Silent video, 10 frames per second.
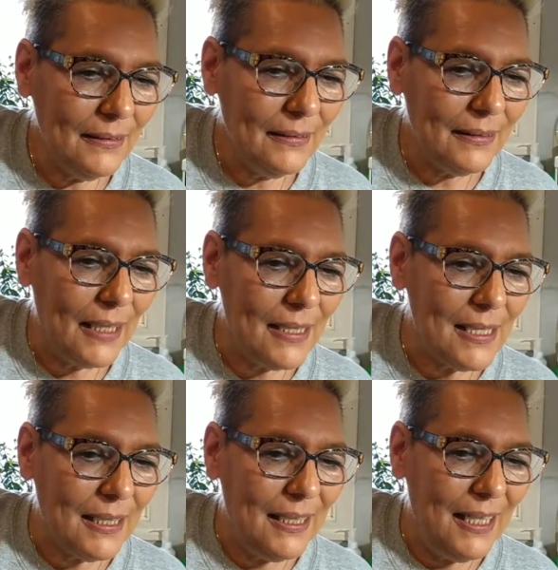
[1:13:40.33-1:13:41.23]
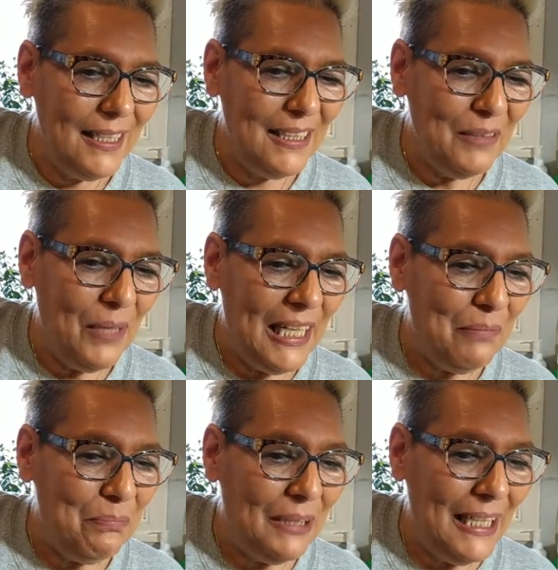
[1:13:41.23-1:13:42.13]
That's the Canadian way.
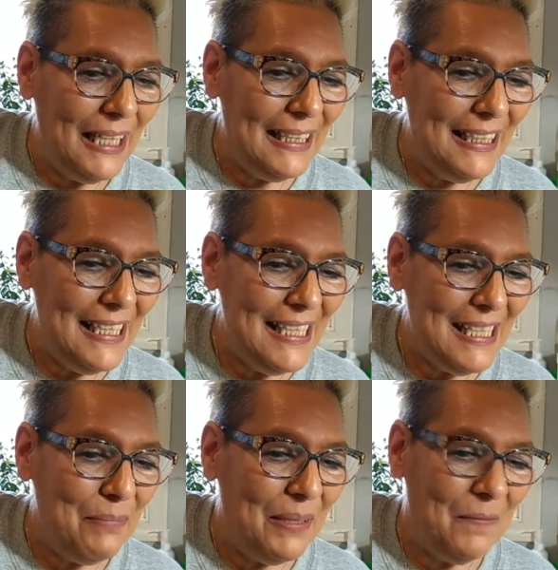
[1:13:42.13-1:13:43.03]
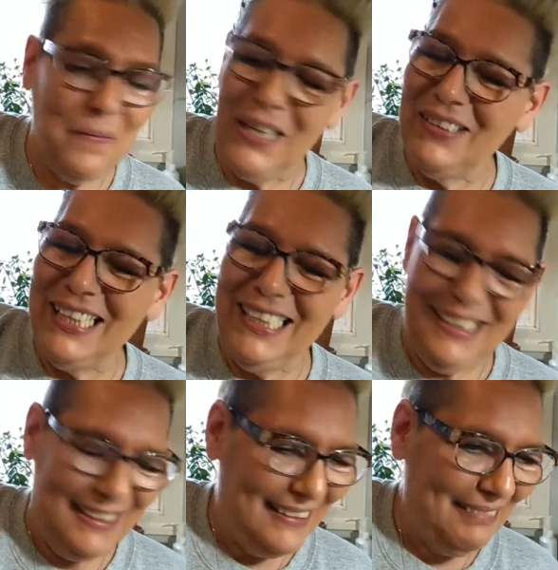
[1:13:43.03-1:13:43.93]
Plain and easy, but very
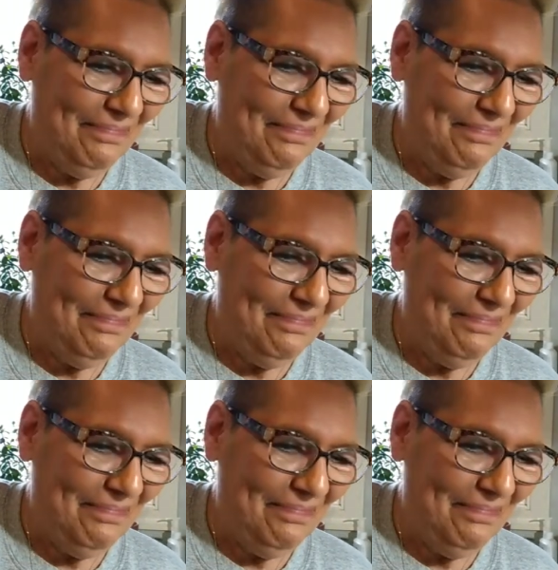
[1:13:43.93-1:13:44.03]
good.